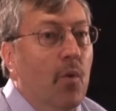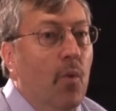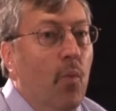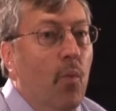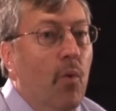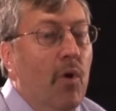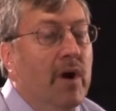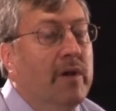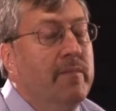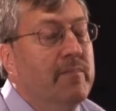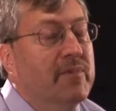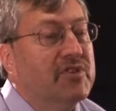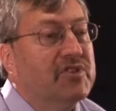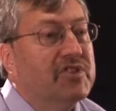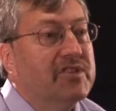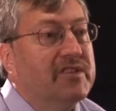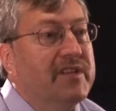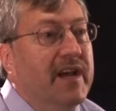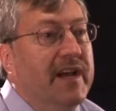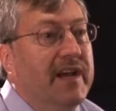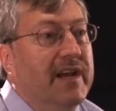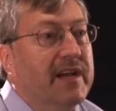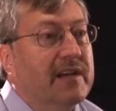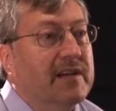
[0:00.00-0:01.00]
One
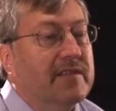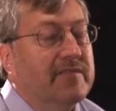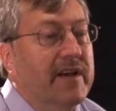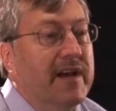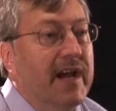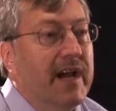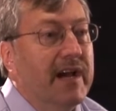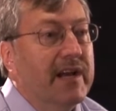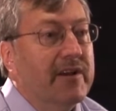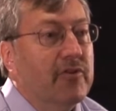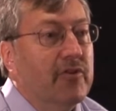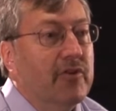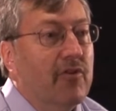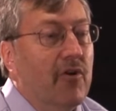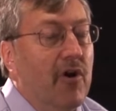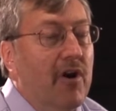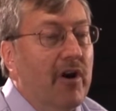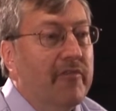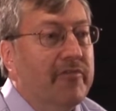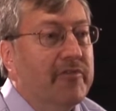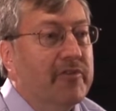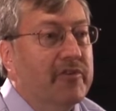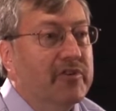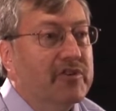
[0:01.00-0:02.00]
mistake that
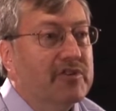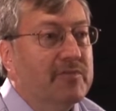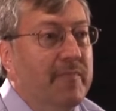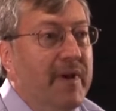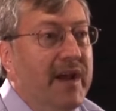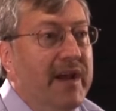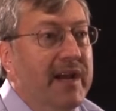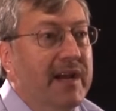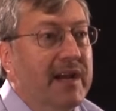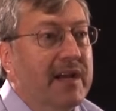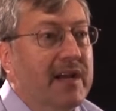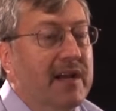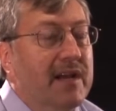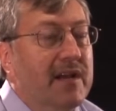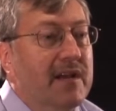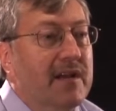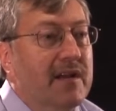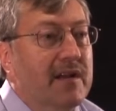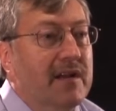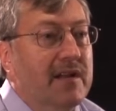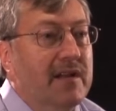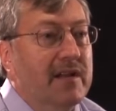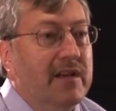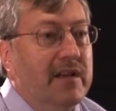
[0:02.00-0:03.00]
authors make
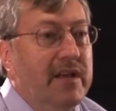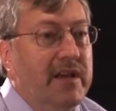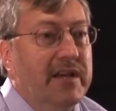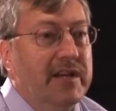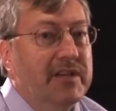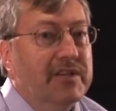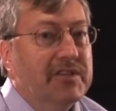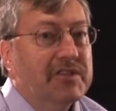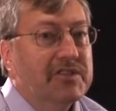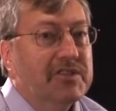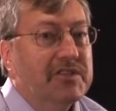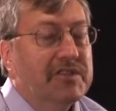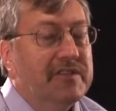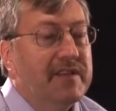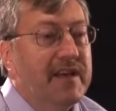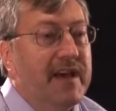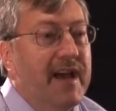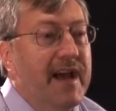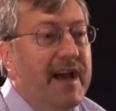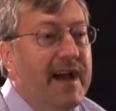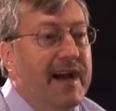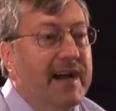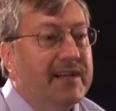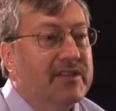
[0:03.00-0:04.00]
is
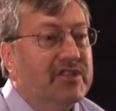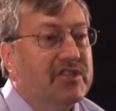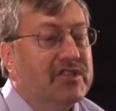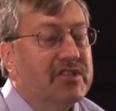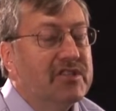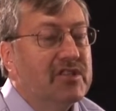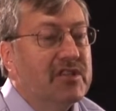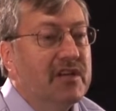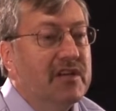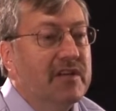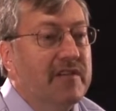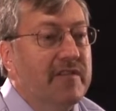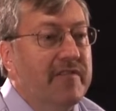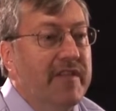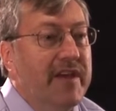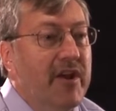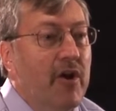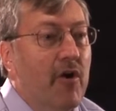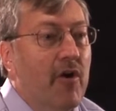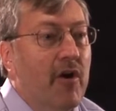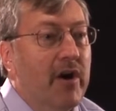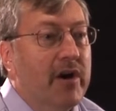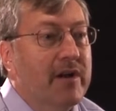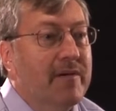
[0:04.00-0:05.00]
that they
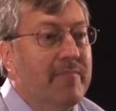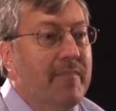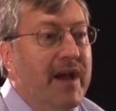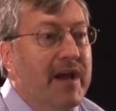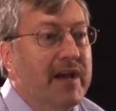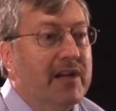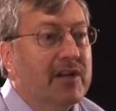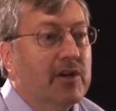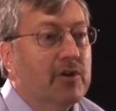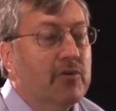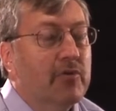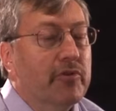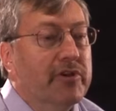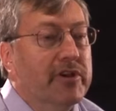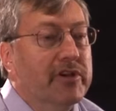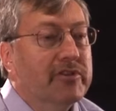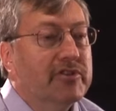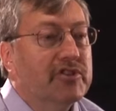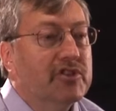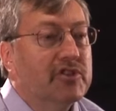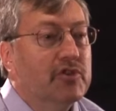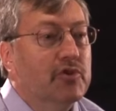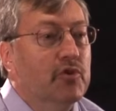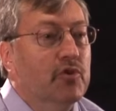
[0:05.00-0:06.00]
automatically
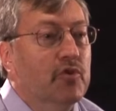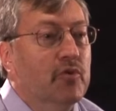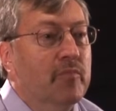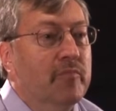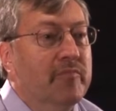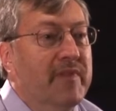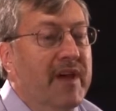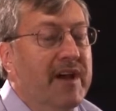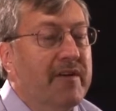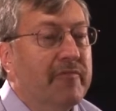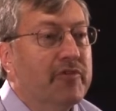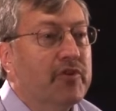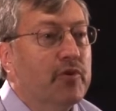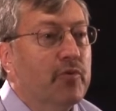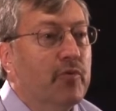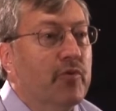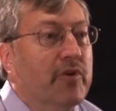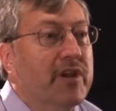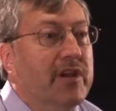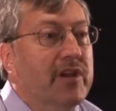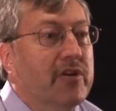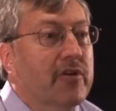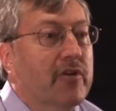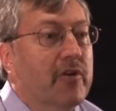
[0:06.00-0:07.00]
assume that the
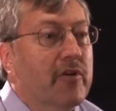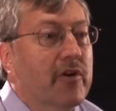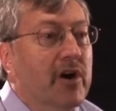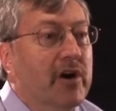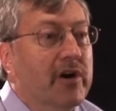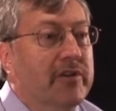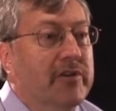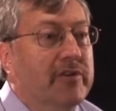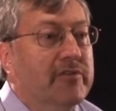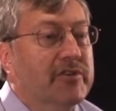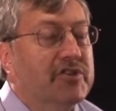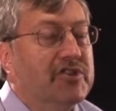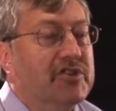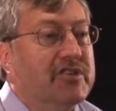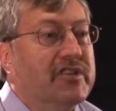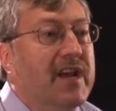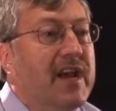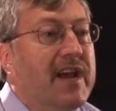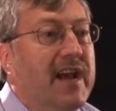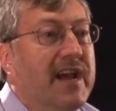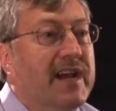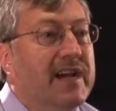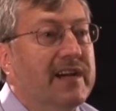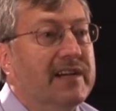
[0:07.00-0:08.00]
reader
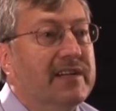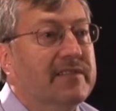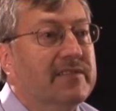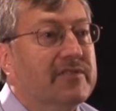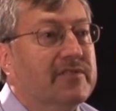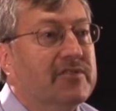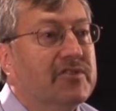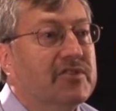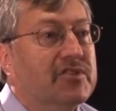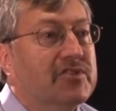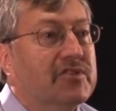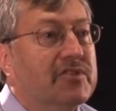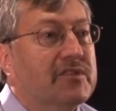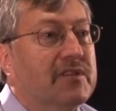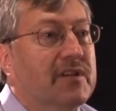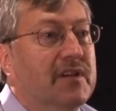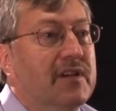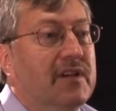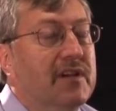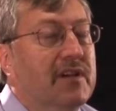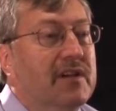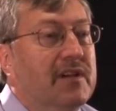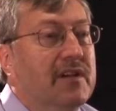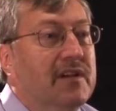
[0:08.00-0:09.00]
understands
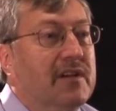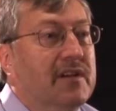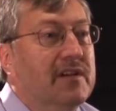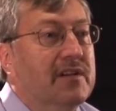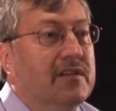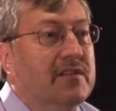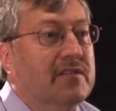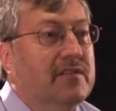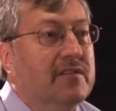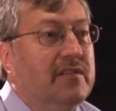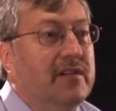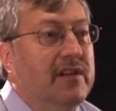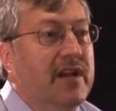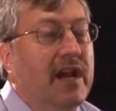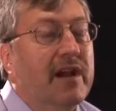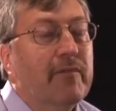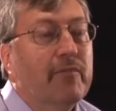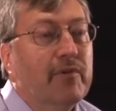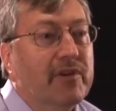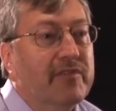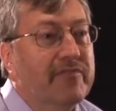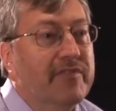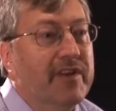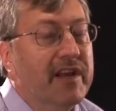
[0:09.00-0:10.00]

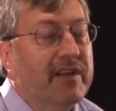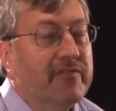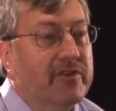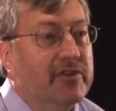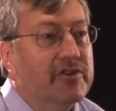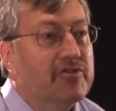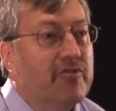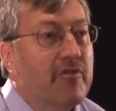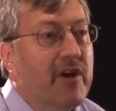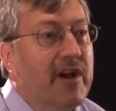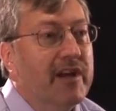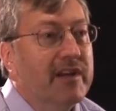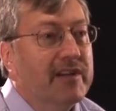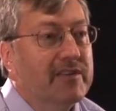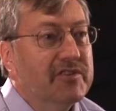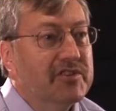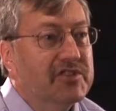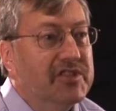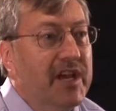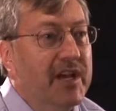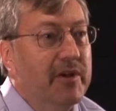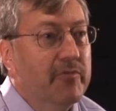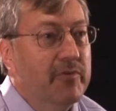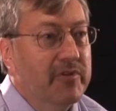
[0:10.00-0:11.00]
everything they're trying to
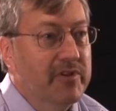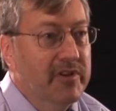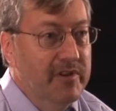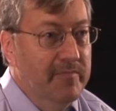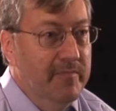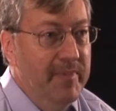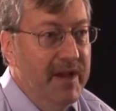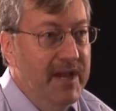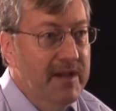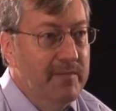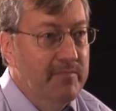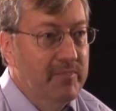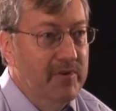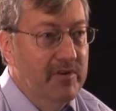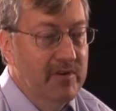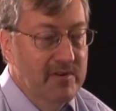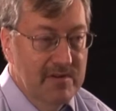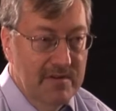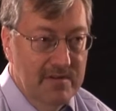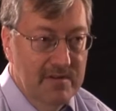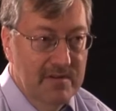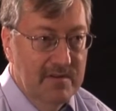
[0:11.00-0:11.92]
say within a paper.